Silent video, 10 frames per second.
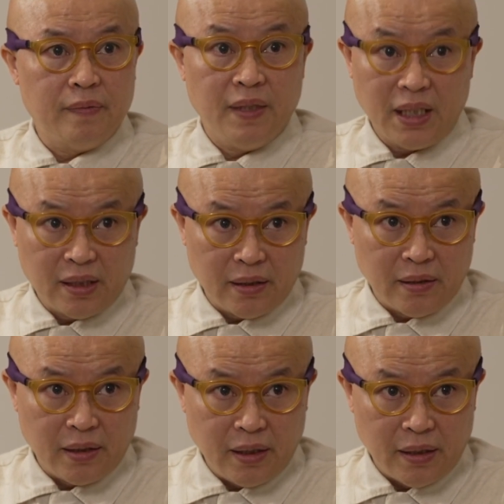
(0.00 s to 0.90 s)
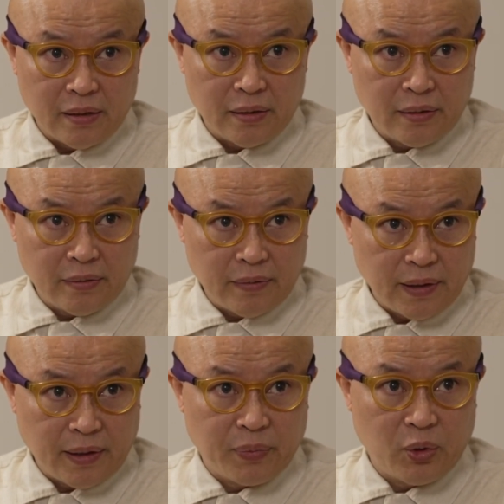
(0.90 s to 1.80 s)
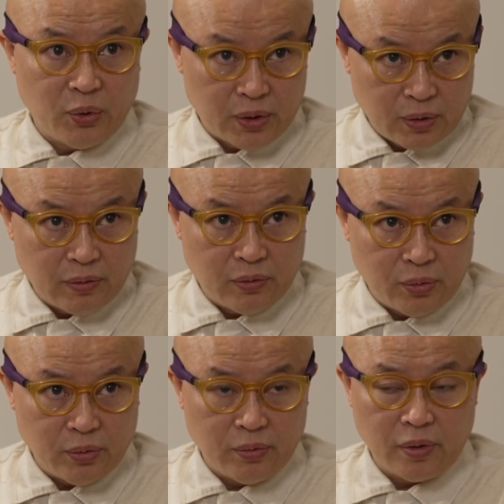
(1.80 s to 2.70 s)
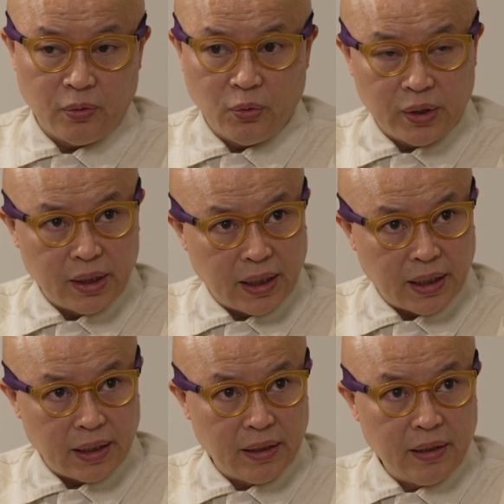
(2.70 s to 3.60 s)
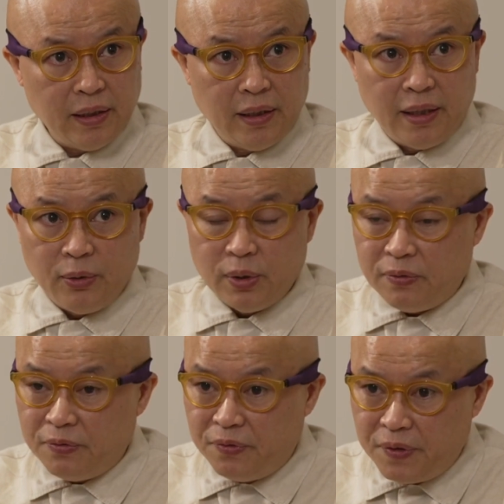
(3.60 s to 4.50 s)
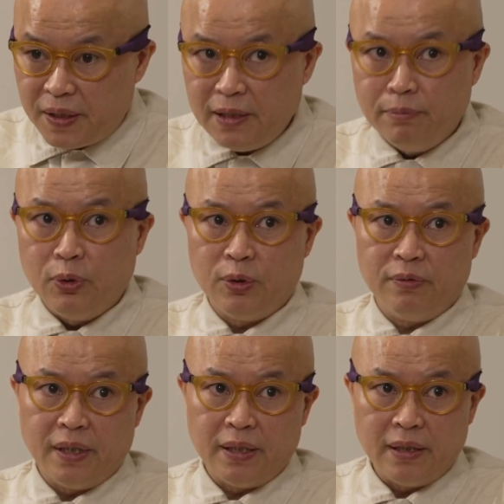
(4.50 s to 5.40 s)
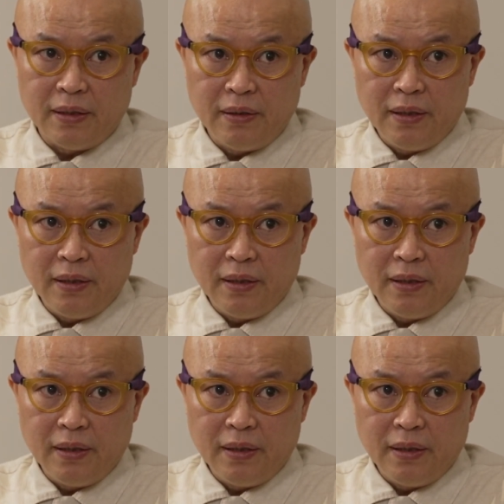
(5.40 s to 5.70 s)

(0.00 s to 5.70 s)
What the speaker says: Nixon years, of course, to Watergate. He was very motivated.